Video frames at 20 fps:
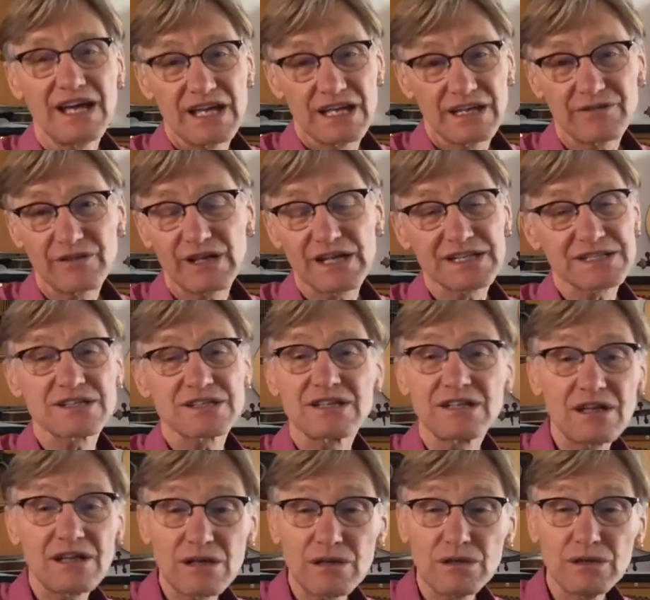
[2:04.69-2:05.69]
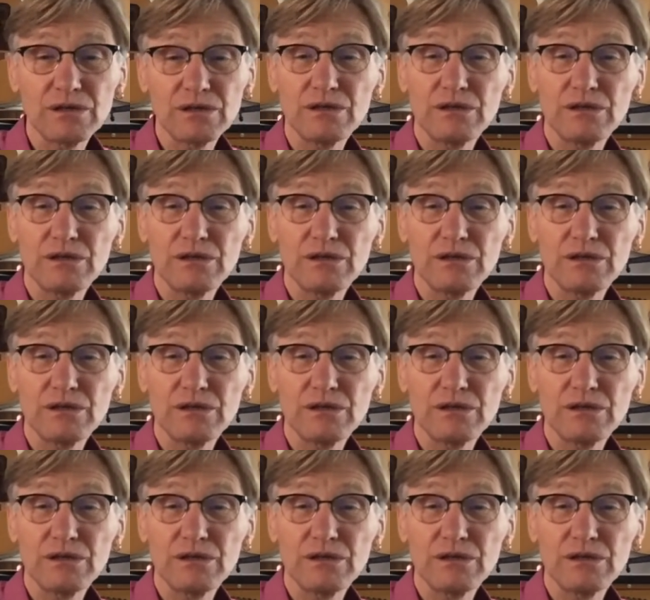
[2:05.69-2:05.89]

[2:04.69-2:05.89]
If it isn't you,